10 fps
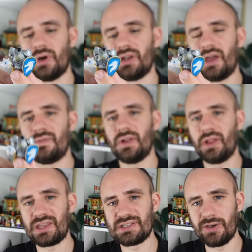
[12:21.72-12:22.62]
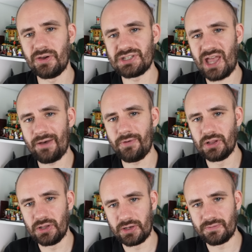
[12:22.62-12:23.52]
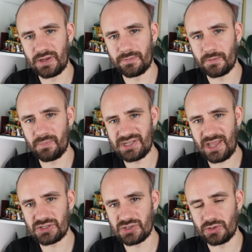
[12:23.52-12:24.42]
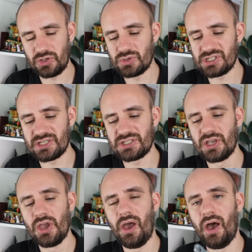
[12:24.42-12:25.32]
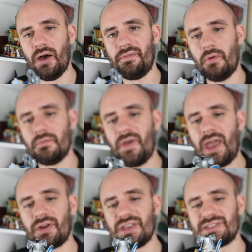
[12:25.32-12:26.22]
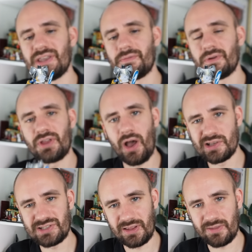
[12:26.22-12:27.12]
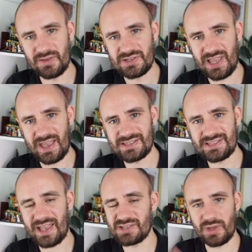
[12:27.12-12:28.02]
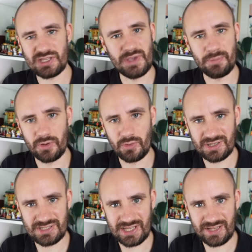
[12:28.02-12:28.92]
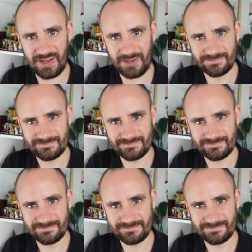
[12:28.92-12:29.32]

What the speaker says: one, I feel like, is going to have a lot of different potential uses for various different castle enthusiasts, as well as people who are into D&D.